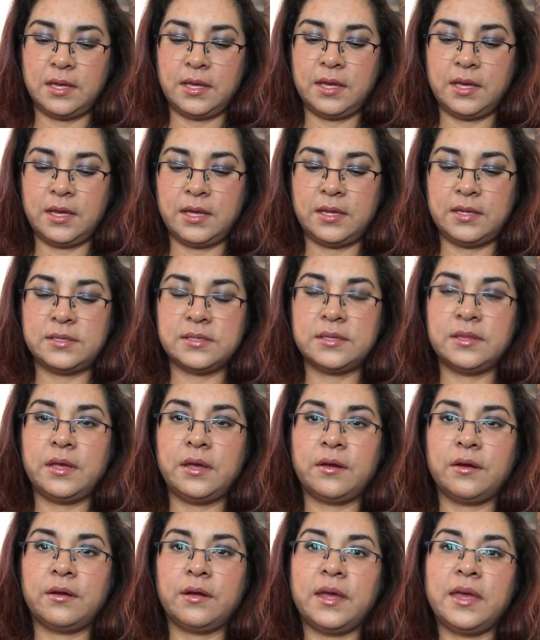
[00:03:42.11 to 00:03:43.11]
and
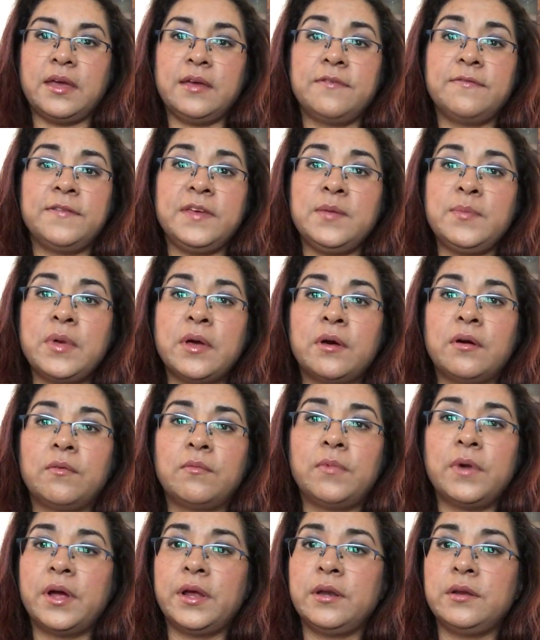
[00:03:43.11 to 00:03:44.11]
they're a
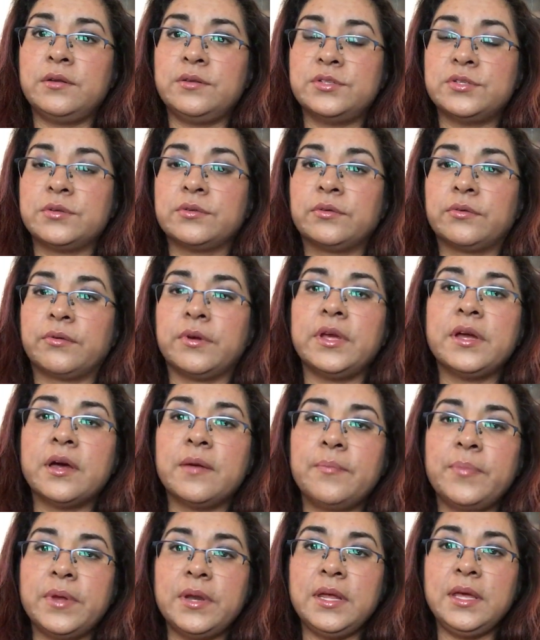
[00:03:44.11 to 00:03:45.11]
female-run jewelry
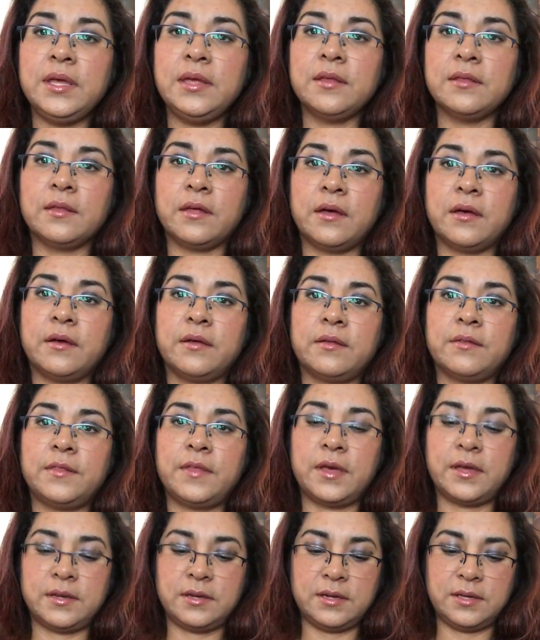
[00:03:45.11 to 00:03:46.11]
company uh,
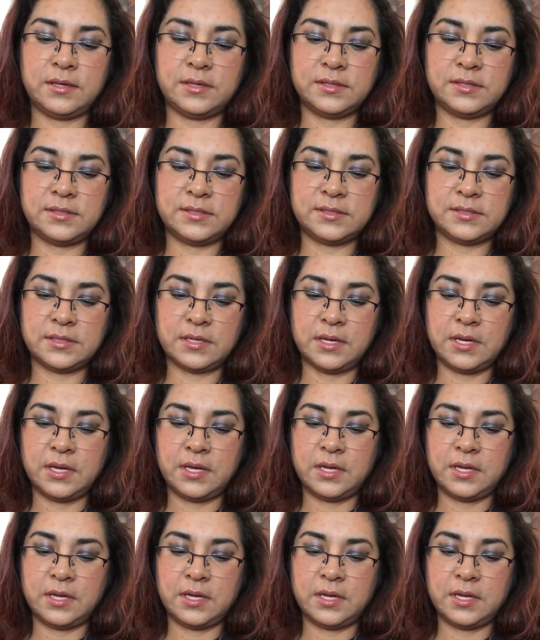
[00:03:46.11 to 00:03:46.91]
that is